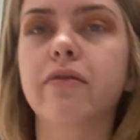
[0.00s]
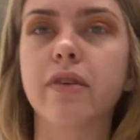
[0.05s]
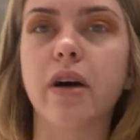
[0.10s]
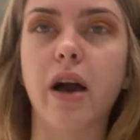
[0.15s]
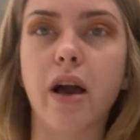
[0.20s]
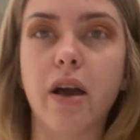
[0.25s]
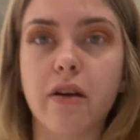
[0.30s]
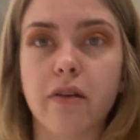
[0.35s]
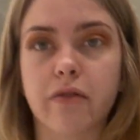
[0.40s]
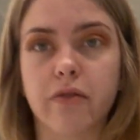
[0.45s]

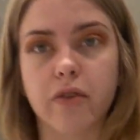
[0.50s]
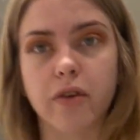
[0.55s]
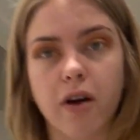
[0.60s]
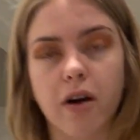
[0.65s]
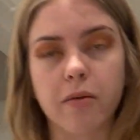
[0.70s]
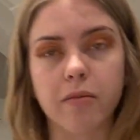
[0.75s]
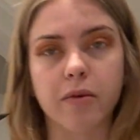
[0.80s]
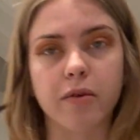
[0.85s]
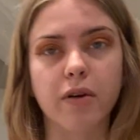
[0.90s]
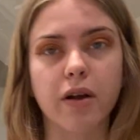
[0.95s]
flagged for
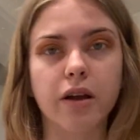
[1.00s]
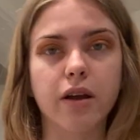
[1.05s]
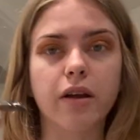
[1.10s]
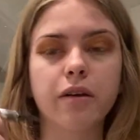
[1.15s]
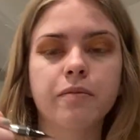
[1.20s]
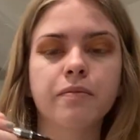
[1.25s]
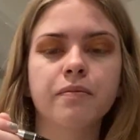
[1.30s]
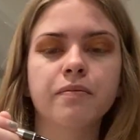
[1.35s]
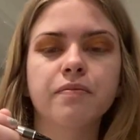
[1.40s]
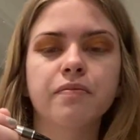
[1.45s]
copyright.
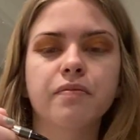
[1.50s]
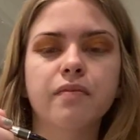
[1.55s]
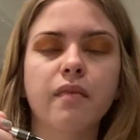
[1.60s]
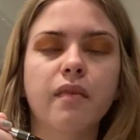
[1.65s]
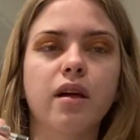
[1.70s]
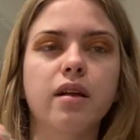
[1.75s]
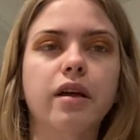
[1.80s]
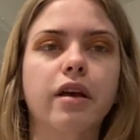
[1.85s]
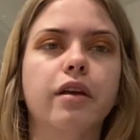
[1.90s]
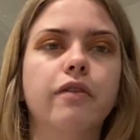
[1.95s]

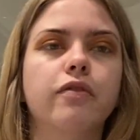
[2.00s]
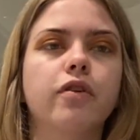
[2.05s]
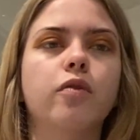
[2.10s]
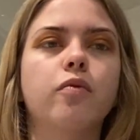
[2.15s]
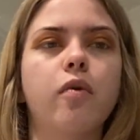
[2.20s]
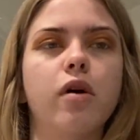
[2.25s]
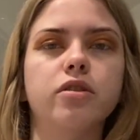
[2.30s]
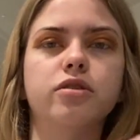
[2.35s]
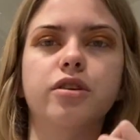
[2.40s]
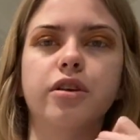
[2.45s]
Like if
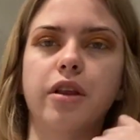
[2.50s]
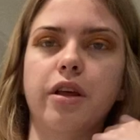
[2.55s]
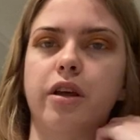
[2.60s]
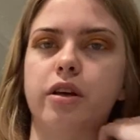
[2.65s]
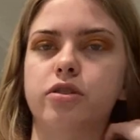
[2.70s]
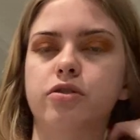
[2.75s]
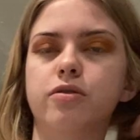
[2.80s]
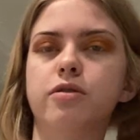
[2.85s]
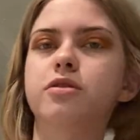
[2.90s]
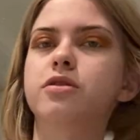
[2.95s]
you're watching like
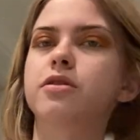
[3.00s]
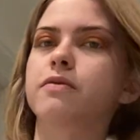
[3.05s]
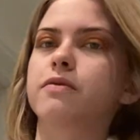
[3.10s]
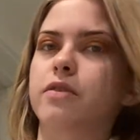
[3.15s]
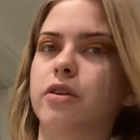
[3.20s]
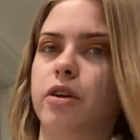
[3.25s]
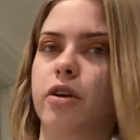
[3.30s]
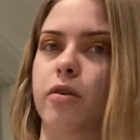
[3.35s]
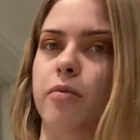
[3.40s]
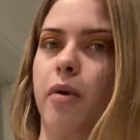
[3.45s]
a Trisha
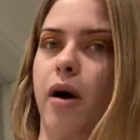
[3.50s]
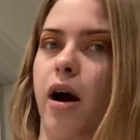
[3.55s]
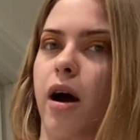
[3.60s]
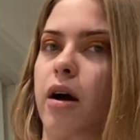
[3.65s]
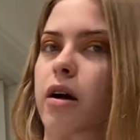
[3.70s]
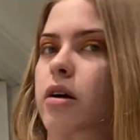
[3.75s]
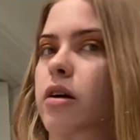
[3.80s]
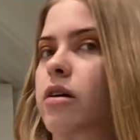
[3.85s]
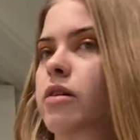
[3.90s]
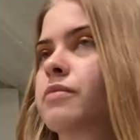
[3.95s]
video
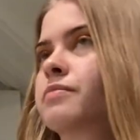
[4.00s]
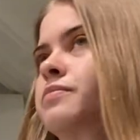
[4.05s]
back